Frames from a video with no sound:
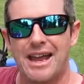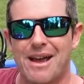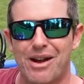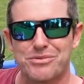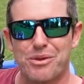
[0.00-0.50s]

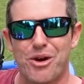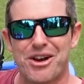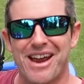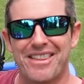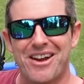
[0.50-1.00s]
Now, as we
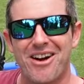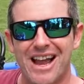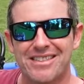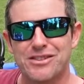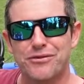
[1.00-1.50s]
walk around the
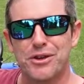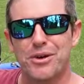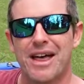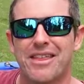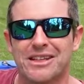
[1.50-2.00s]
kayak, there's a
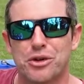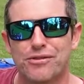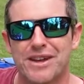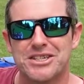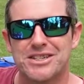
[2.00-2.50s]
few other little
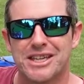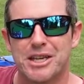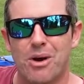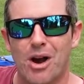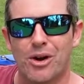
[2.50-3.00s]
features that
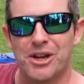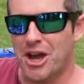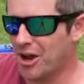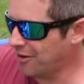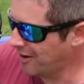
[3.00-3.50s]
you might want to
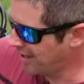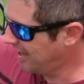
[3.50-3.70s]
know.